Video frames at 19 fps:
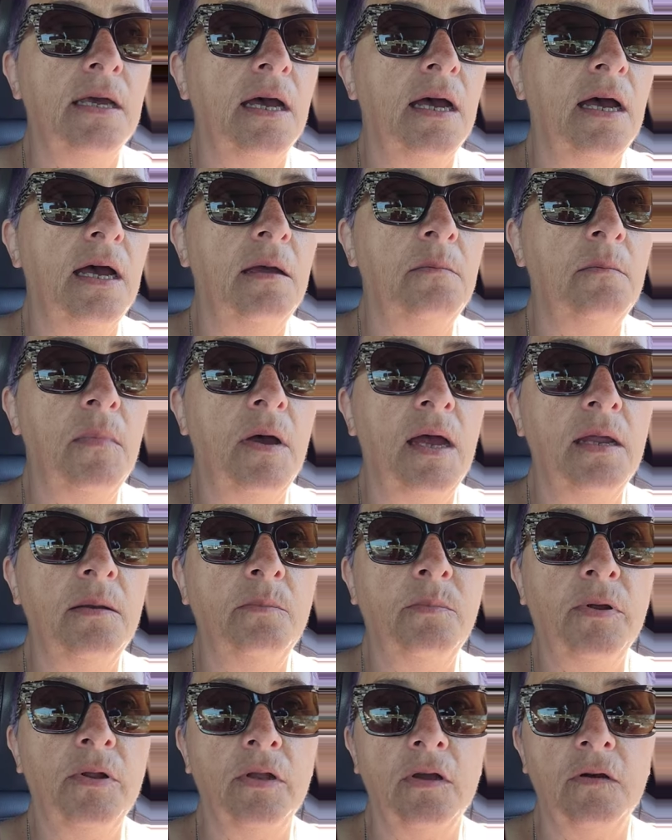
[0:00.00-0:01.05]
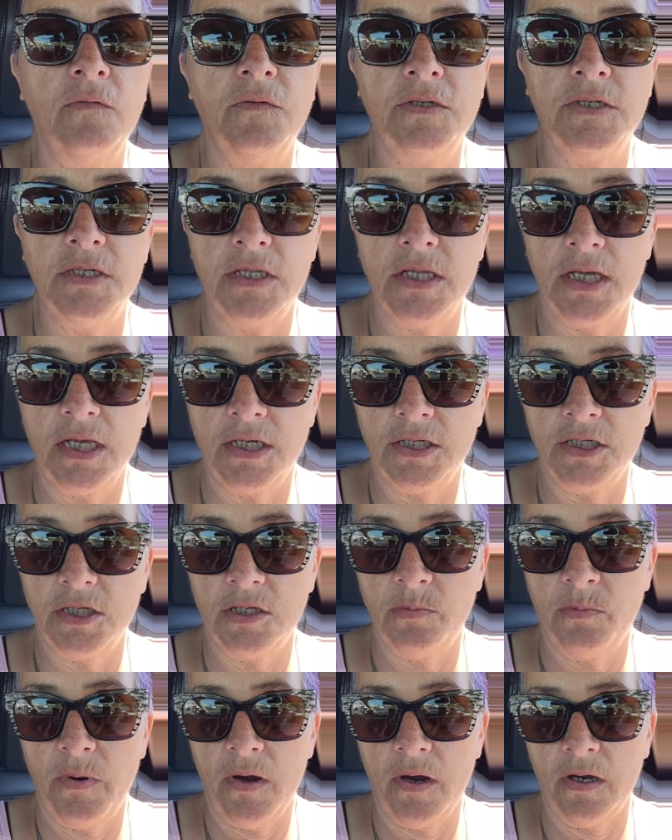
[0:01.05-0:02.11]
I might pull over to the edge of
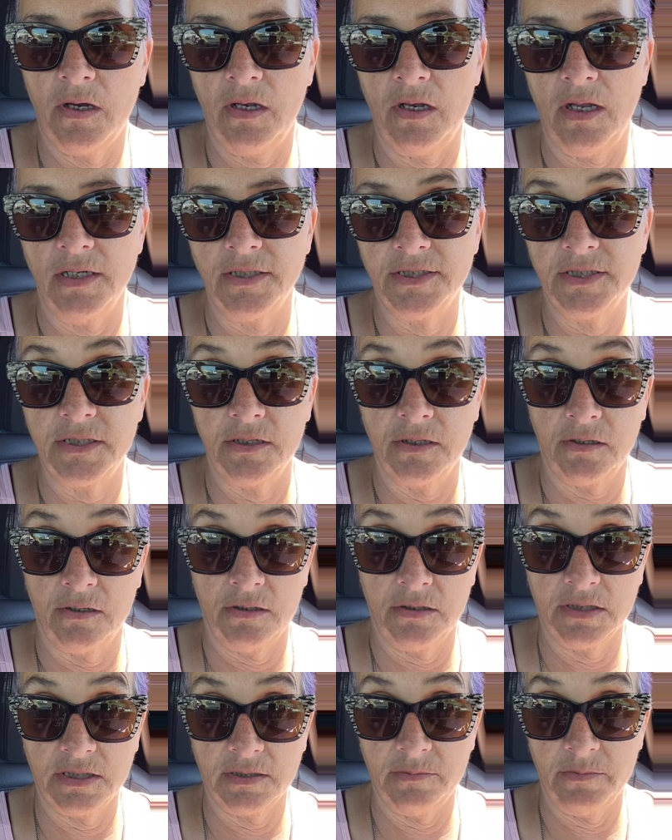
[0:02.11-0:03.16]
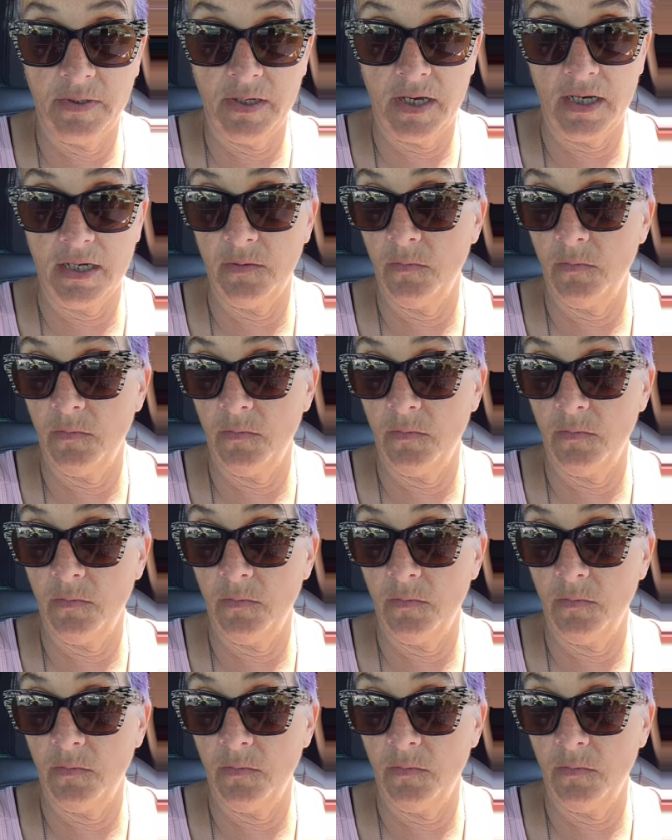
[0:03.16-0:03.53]
the parking lot so the girls can potty